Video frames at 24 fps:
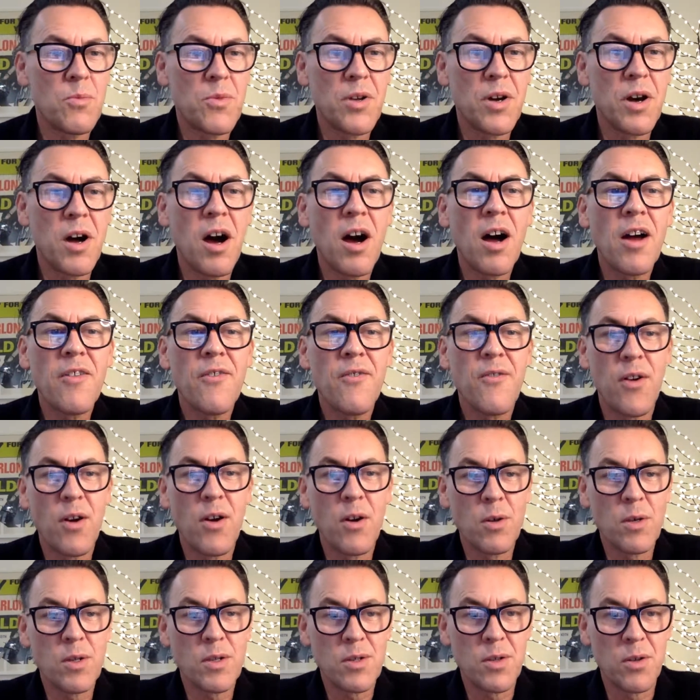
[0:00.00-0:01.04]
that I
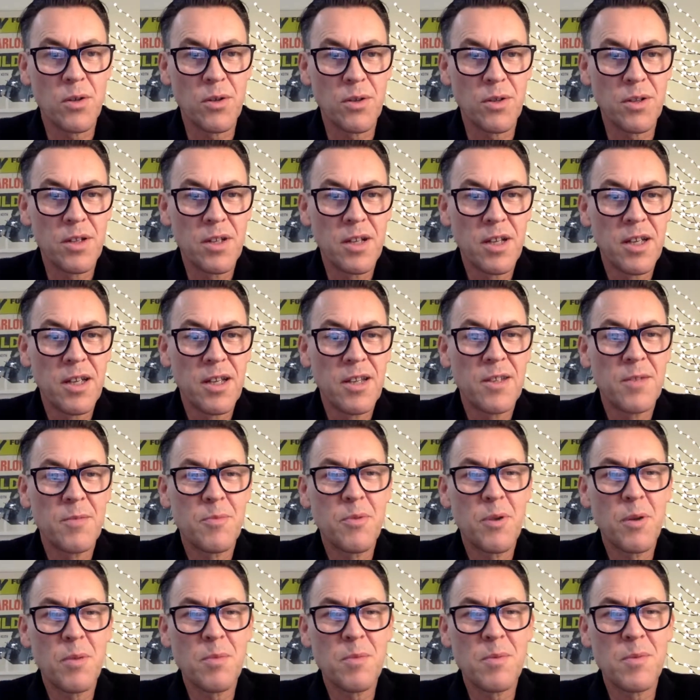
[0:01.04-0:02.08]
focus on, the
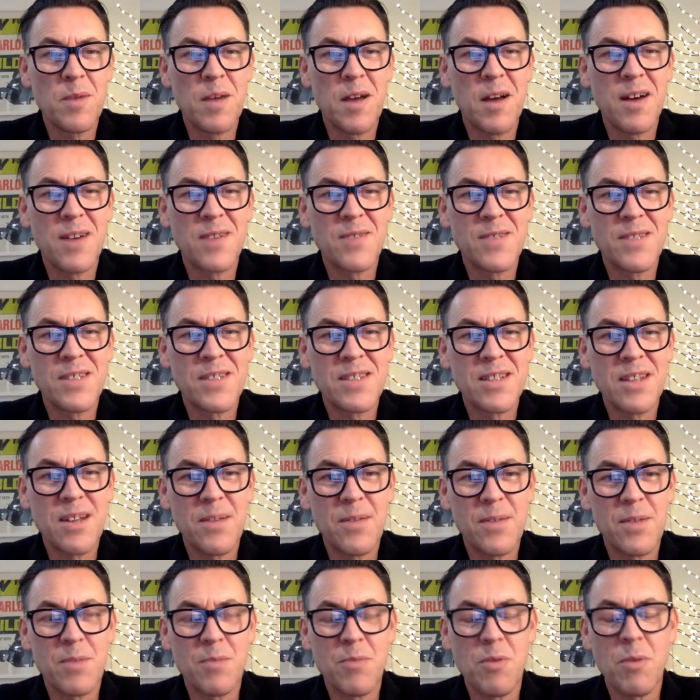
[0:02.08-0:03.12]
problem that I've
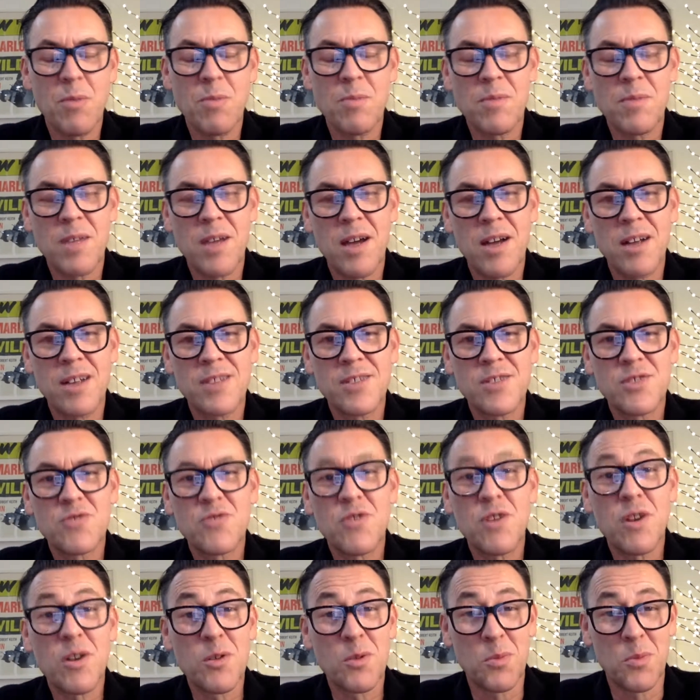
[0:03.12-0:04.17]
discovered, the problem that I
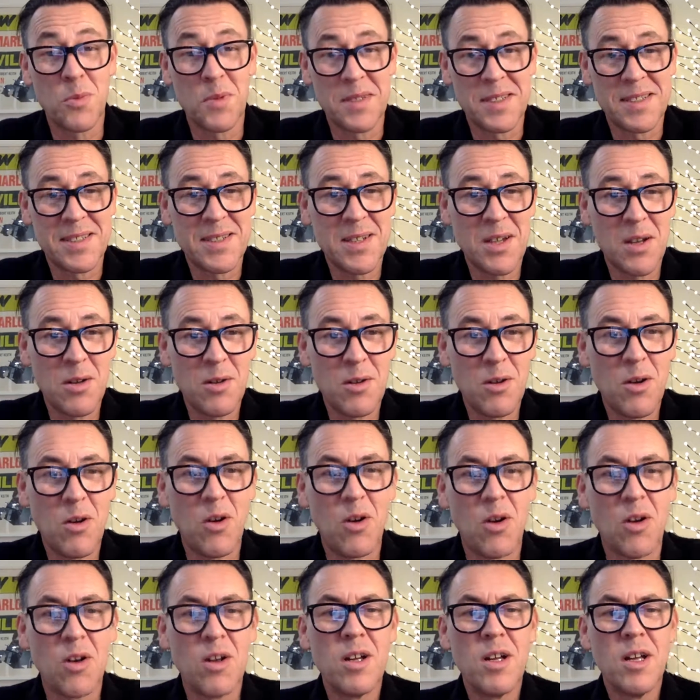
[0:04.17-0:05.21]
struggled with so
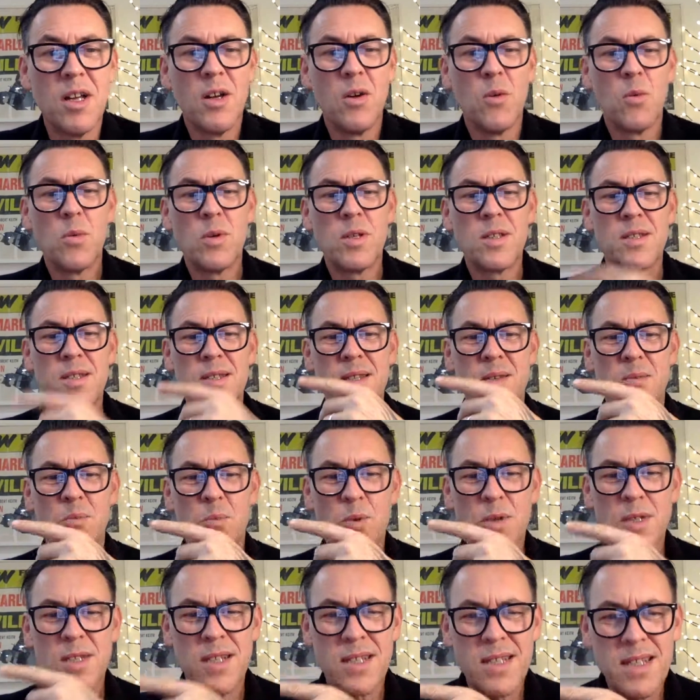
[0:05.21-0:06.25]
long
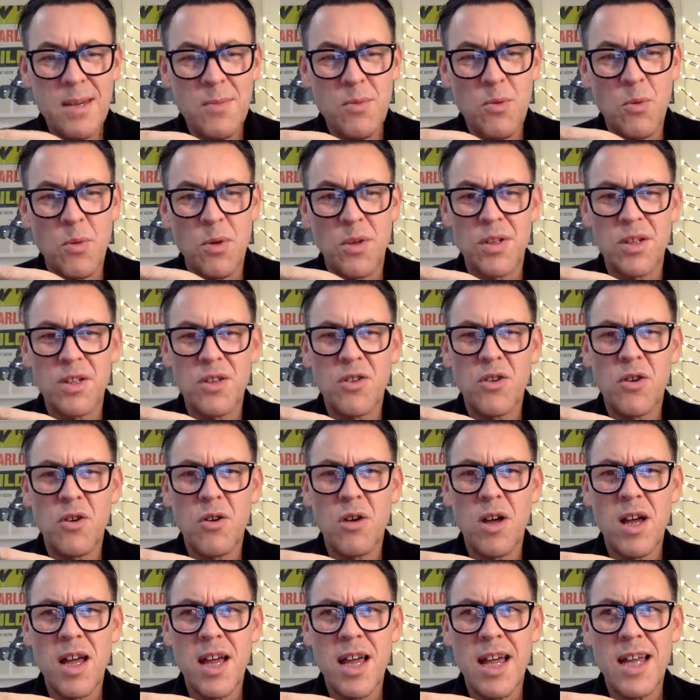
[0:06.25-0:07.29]
was a deeper one that
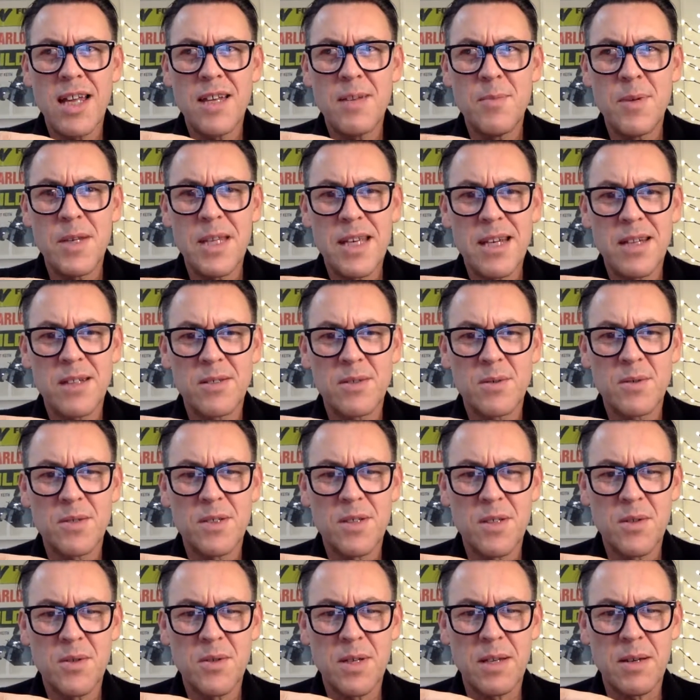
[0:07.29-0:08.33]
not anybody else was
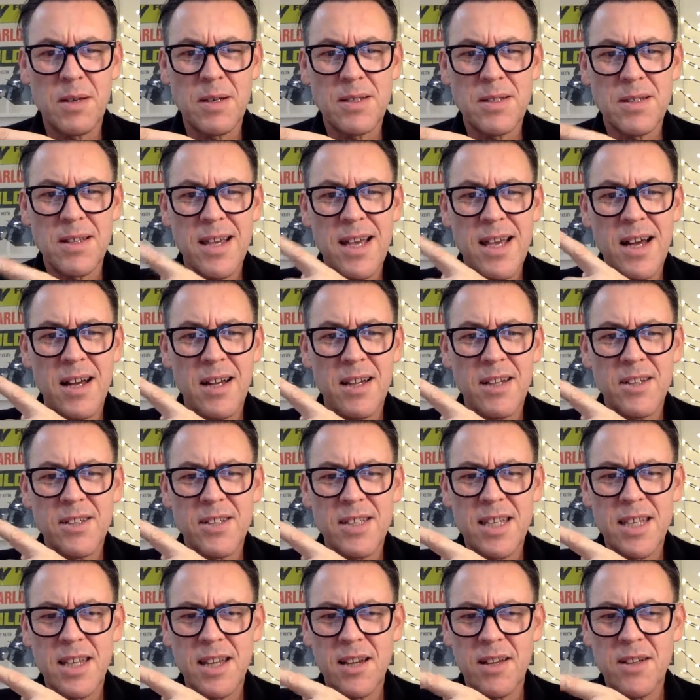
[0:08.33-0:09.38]
doing. Because I
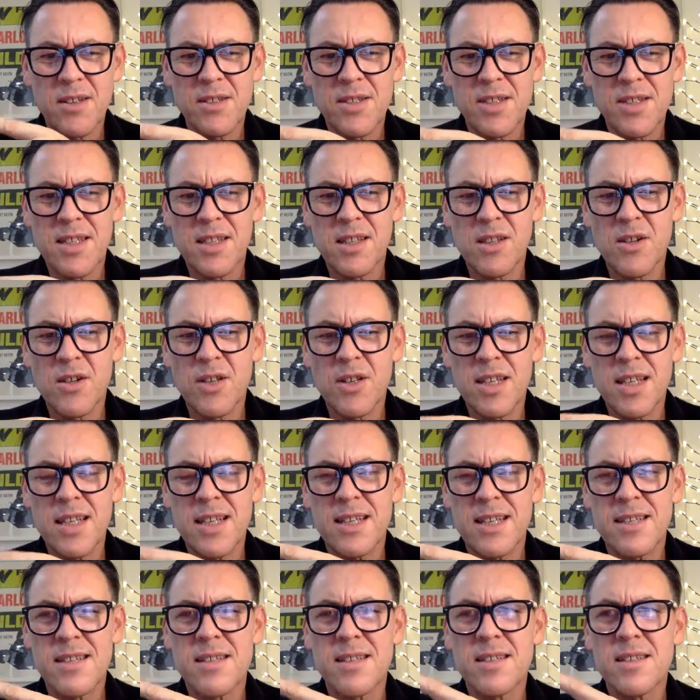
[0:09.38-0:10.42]
could look at
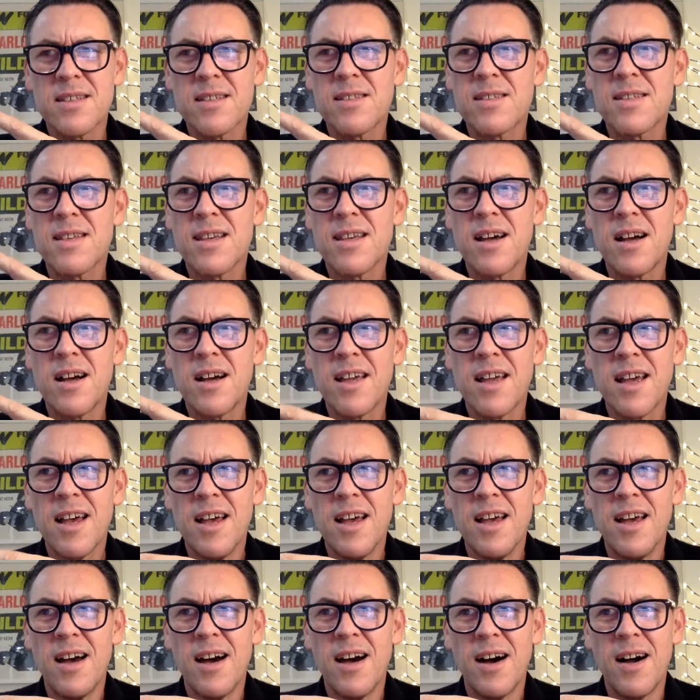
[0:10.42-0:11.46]
this and see I
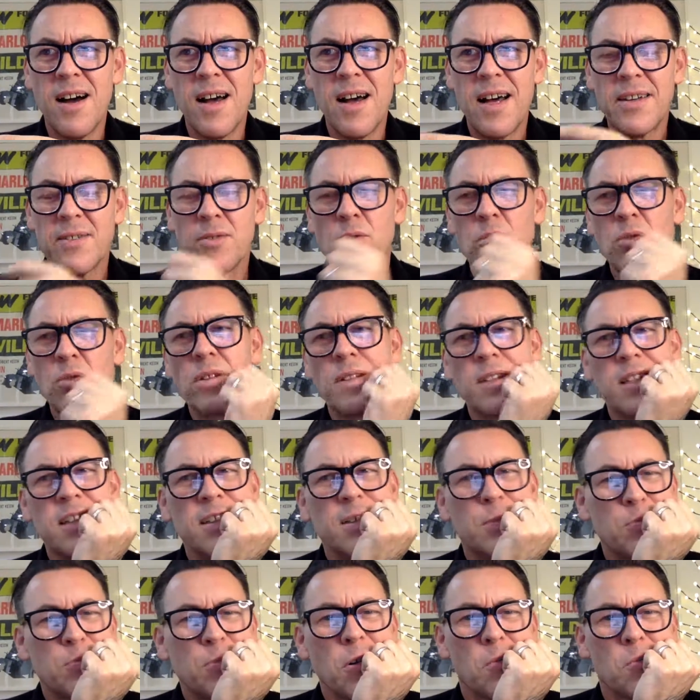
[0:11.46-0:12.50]
had all of
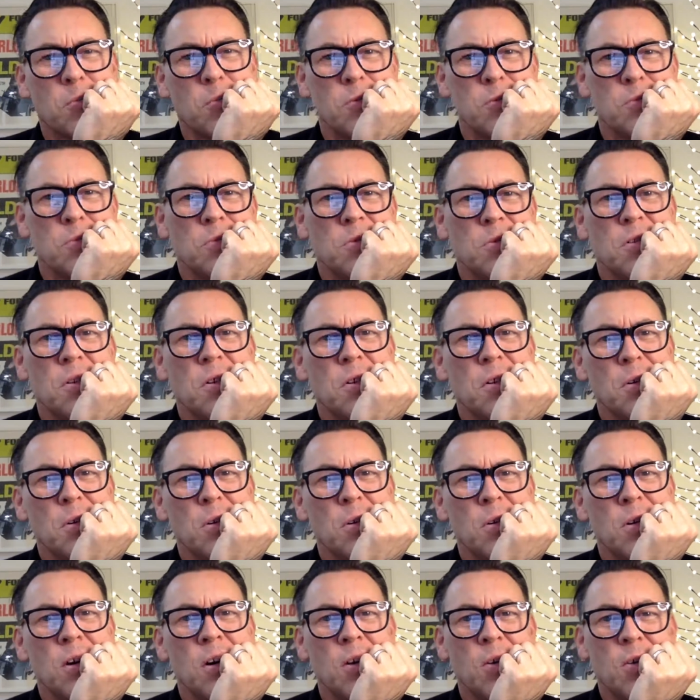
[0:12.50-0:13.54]
these problems.
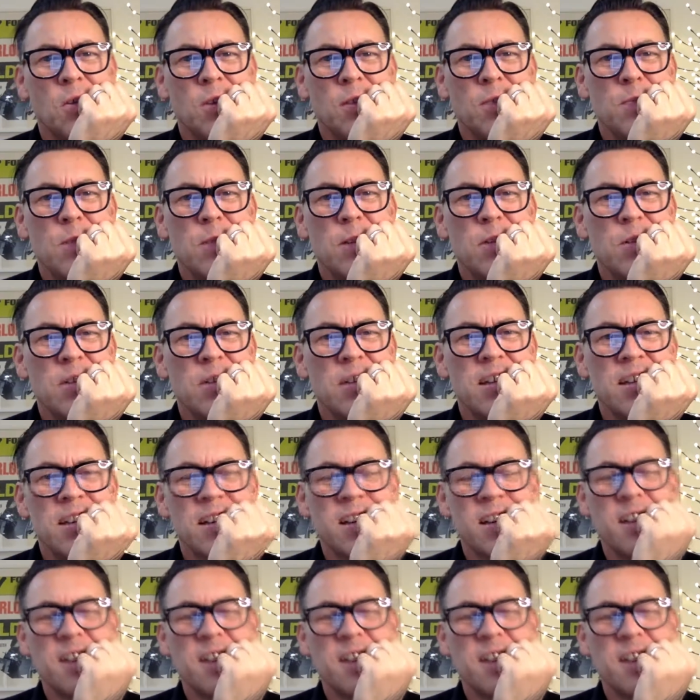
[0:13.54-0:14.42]
Oh, holy moly!